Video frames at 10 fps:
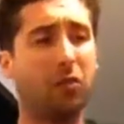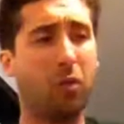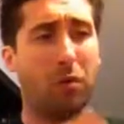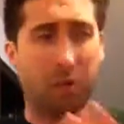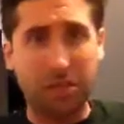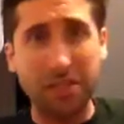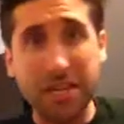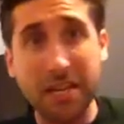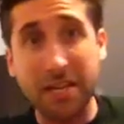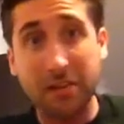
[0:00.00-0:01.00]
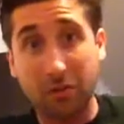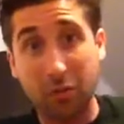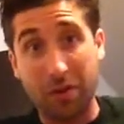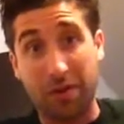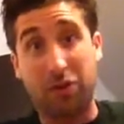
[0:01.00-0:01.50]
what we're
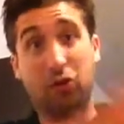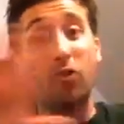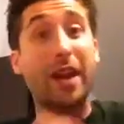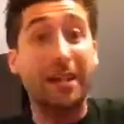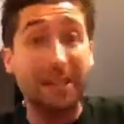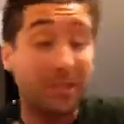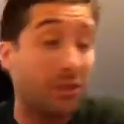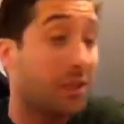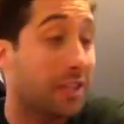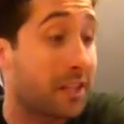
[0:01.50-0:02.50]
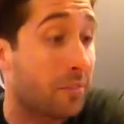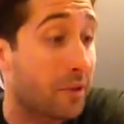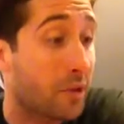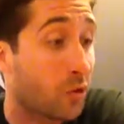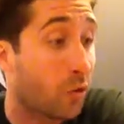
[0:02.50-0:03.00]
seeing with a trend in New
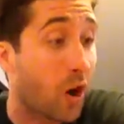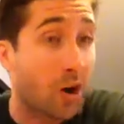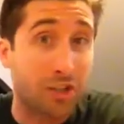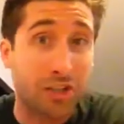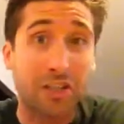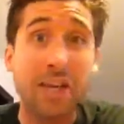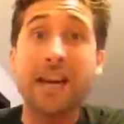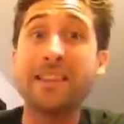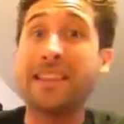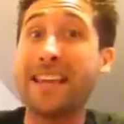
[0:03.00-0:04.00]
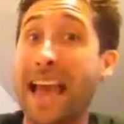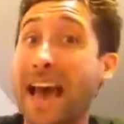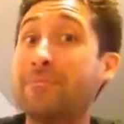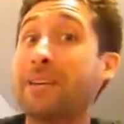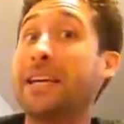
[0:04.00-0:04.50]
Zealand Pinot Noirs is that they
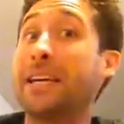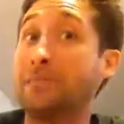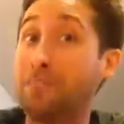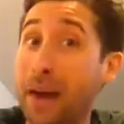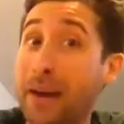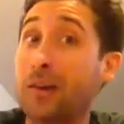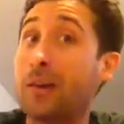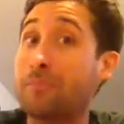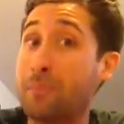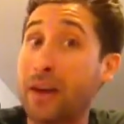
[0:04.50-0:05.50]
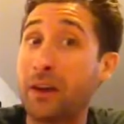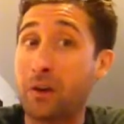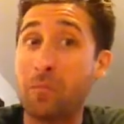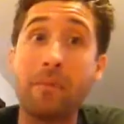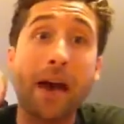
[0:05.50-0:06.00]
have been getting better and
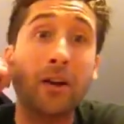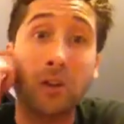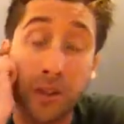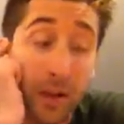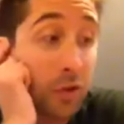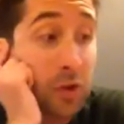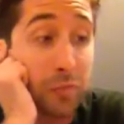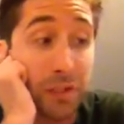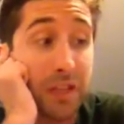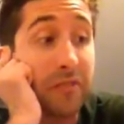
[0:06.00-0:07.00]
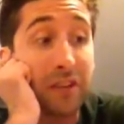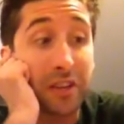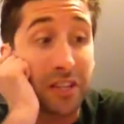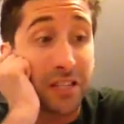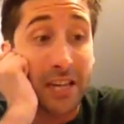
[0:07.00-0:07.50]
better and better, and they were
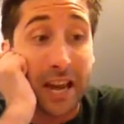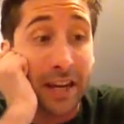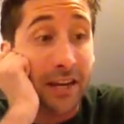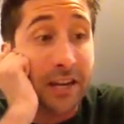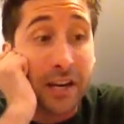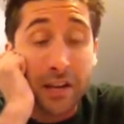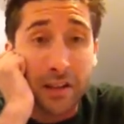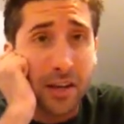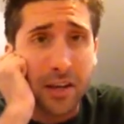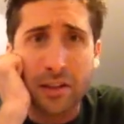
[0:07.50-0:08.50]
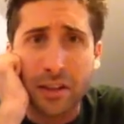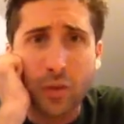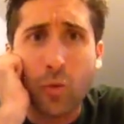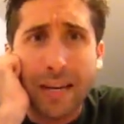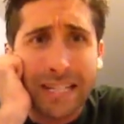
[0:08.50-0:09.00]
specifically saying the
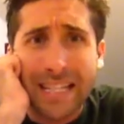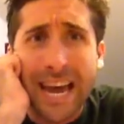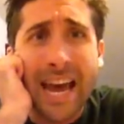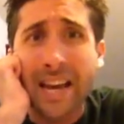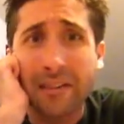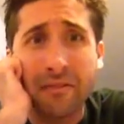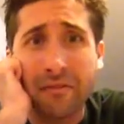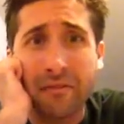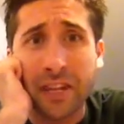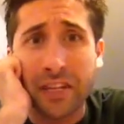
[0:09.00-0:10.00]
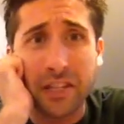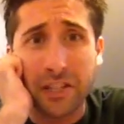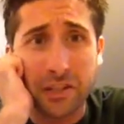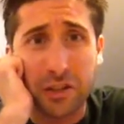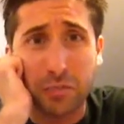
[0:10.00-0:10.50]
2010
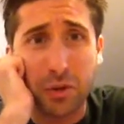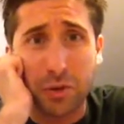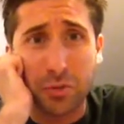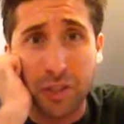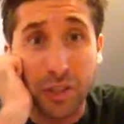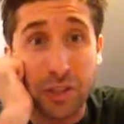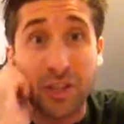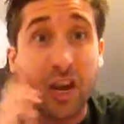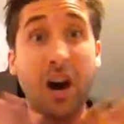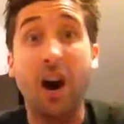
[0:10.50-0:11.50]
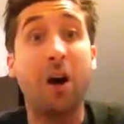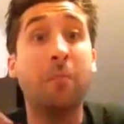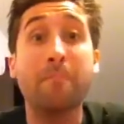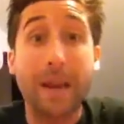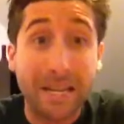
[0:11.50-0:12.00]
vintage is supposed to be just
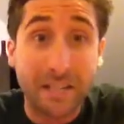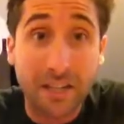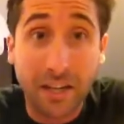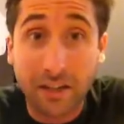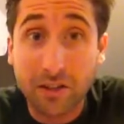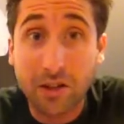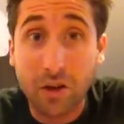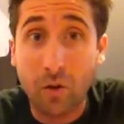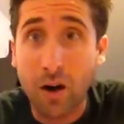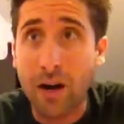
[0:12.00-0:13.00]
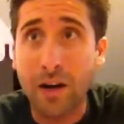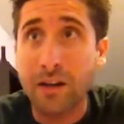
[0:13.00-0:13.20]
amazing. So,